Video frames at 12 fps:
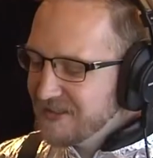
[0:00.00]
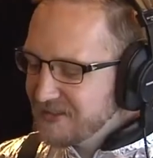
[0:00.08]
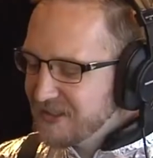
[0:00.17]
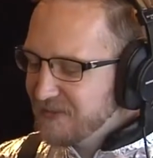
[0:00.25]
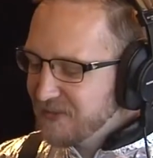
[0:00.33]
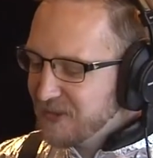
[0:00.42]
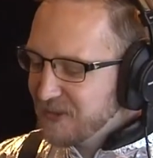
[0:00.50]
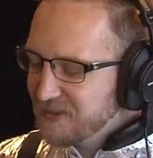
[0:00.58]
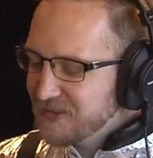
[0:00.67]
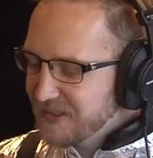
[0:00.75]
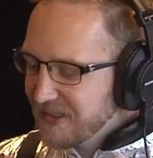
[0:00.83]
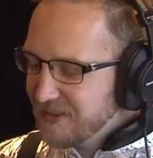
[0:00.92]
difficult to
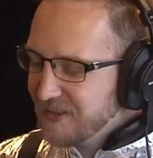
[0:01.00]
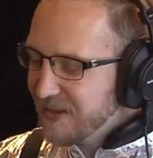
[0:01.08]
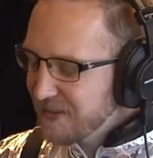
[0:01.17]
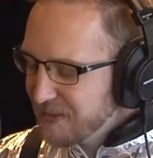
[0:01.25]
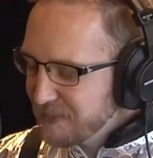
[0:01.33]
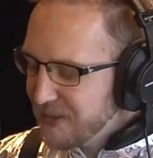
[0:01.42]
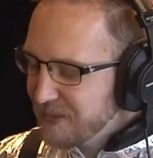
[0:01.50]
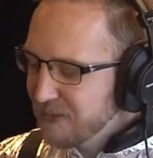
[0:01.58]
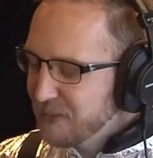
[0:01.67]
get there in the mm-hmm. middle of the mm-hmm.